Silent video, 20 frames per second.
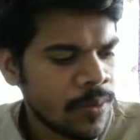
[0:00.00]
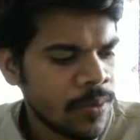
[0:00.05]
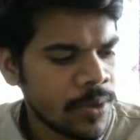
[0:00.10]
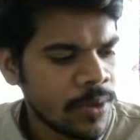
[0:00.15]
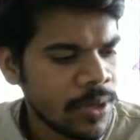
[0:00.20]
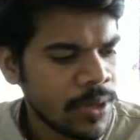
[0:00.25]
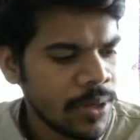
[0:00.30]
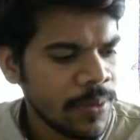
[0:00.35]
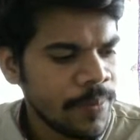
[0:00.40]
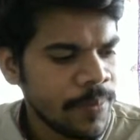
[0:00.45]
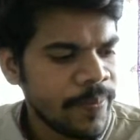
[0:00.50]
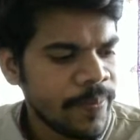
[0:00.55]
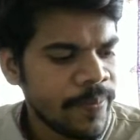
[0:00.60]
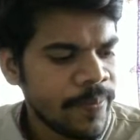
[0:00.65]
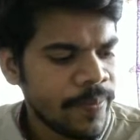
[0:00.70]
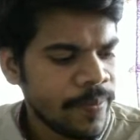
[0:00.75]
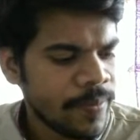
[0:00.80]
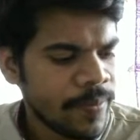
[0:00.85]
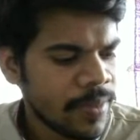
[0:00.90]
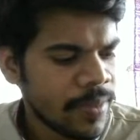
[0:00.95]
Okay,
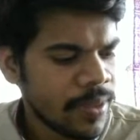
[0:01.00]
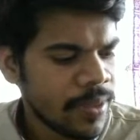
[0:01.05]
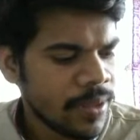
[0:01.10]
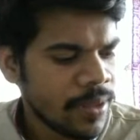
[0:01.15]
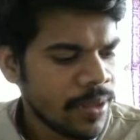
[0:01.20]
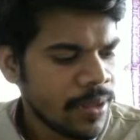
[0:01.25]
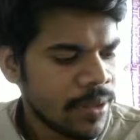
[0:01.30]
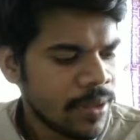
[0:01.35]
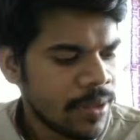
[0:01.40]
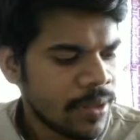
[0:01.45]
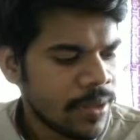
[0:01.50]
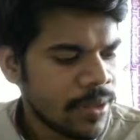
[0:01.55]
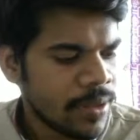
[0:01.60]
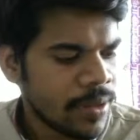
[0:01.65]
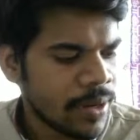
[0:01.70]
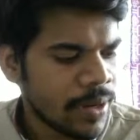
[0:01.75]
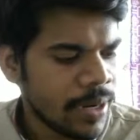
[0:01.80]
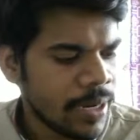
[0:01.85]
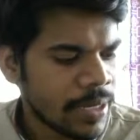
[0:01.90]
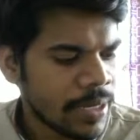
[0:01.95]

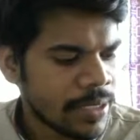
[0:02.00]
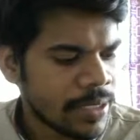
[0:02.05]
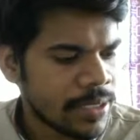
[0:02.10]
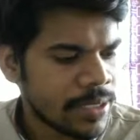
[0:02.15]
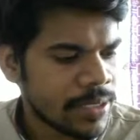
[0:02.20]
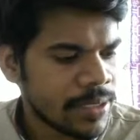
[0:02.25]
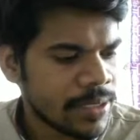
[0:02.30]
right.